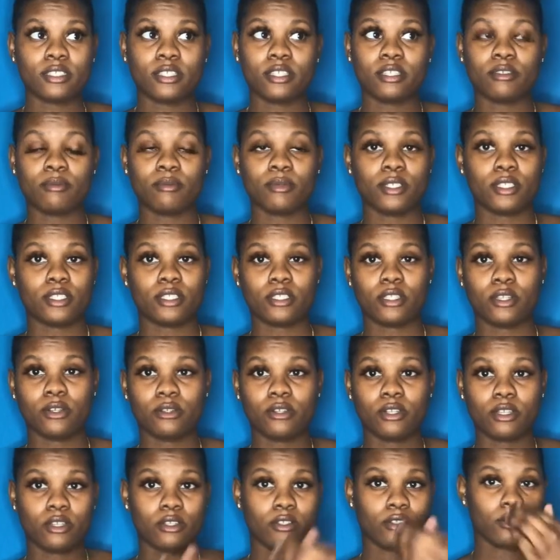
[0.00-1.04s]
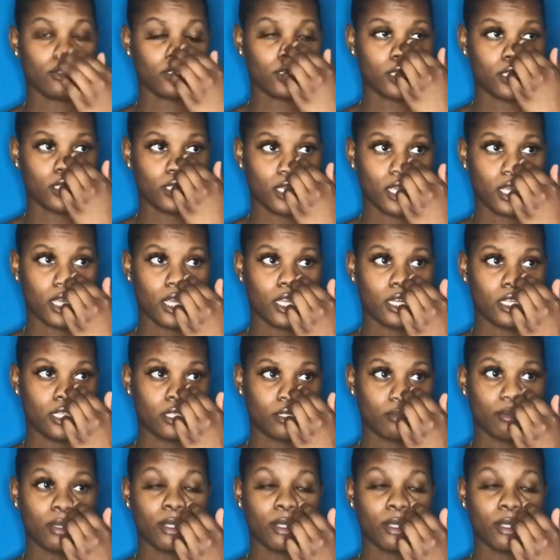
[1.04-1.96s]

It's been so long since I got these.